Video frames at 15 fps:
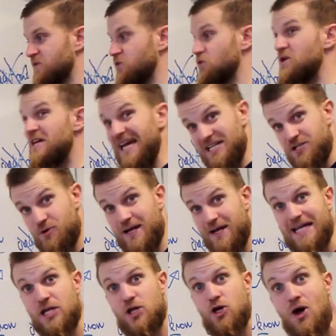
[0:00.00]
So you get
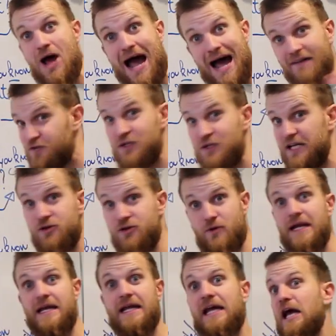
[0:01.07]
training, you have to get
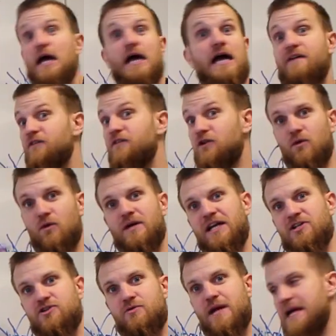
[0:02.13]
training. If you don't
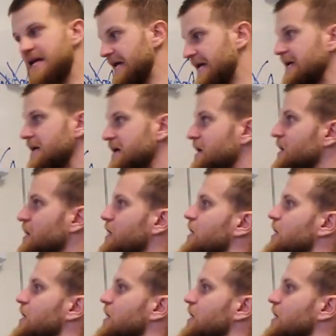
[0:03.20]
get training,